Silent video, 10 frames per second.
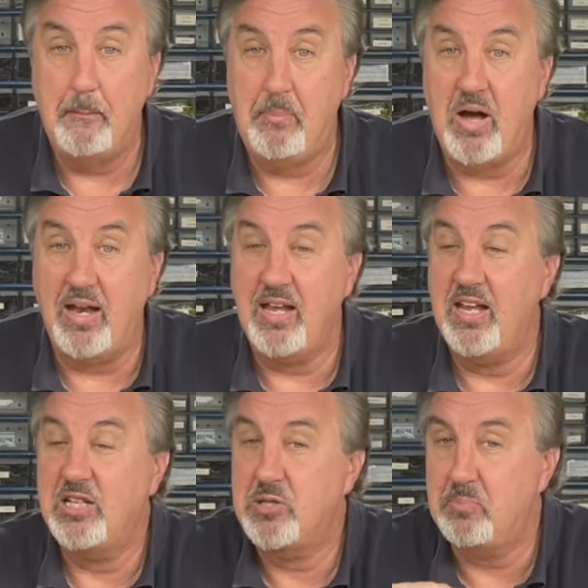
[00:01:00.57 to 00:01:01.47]
But it
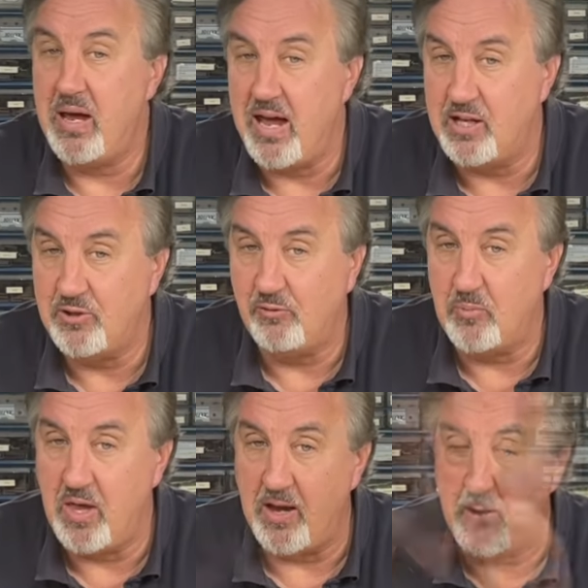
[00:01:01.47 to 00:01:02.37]
expands
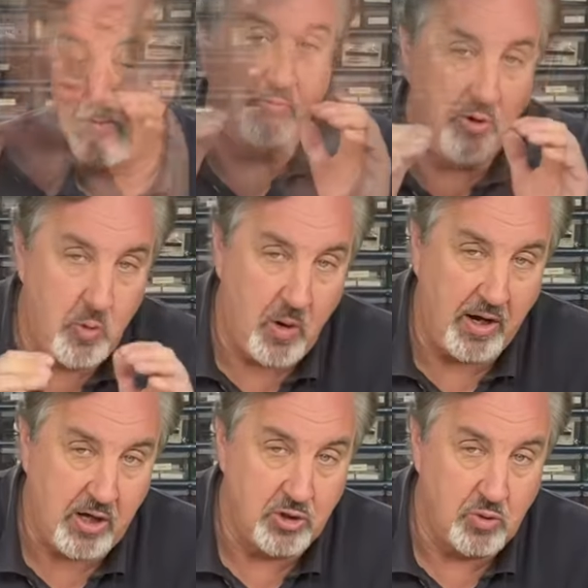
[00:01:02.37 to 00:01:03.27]
from there. So if you want
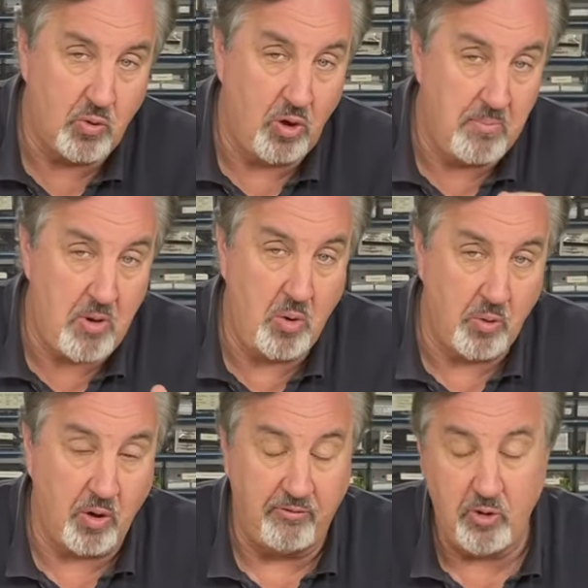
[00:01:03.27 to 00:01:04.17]
to control a
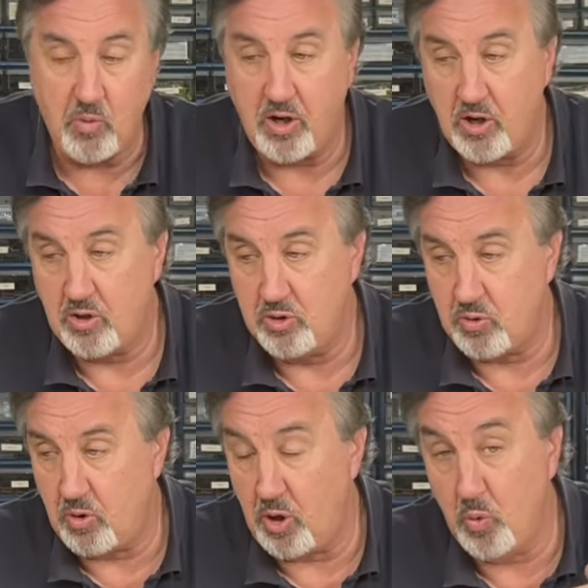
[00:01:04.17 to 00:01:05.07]
motor, if you want to
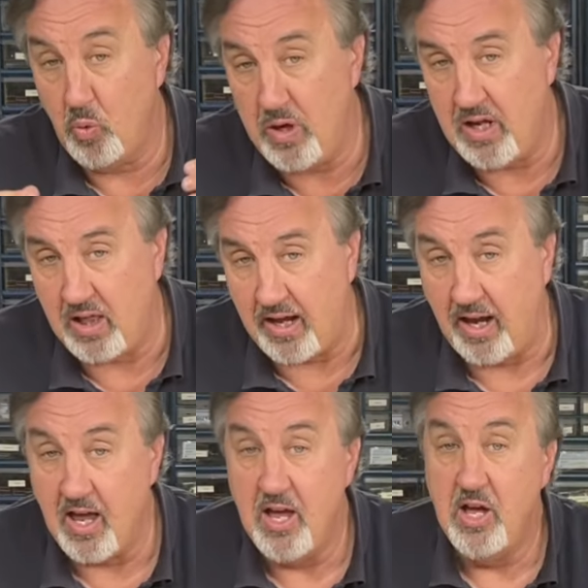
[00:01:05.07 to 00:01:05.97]
control a relay,
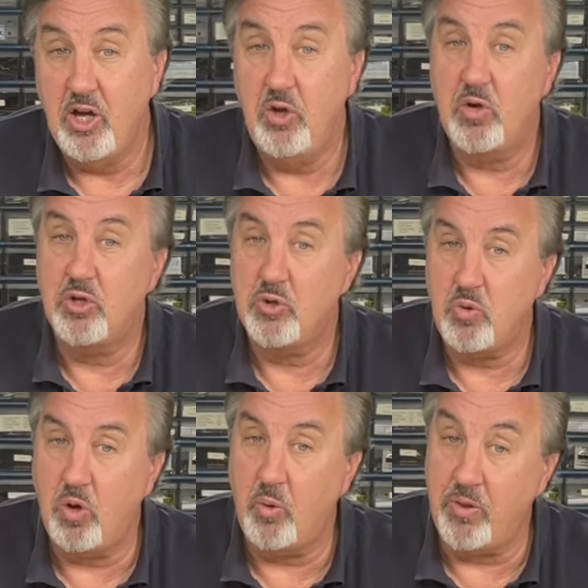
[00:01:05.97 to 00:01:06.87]
you
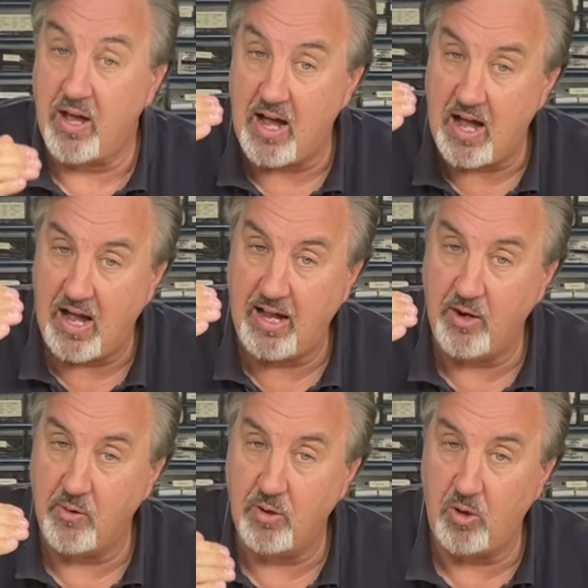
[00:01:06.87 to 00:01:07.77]
control it with a high
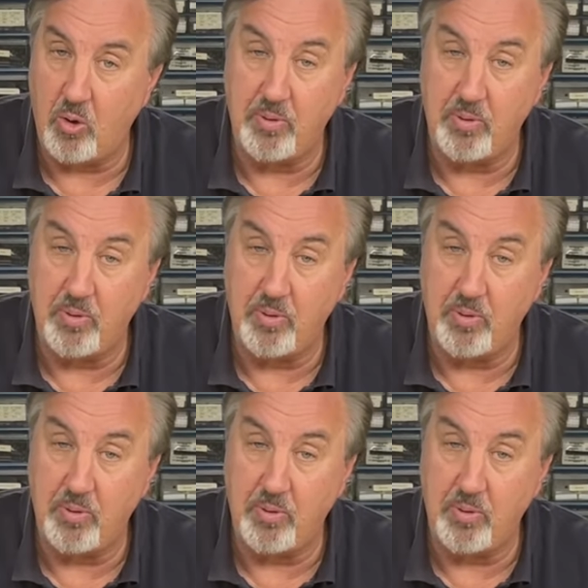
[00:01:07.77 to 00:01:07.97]
or a low.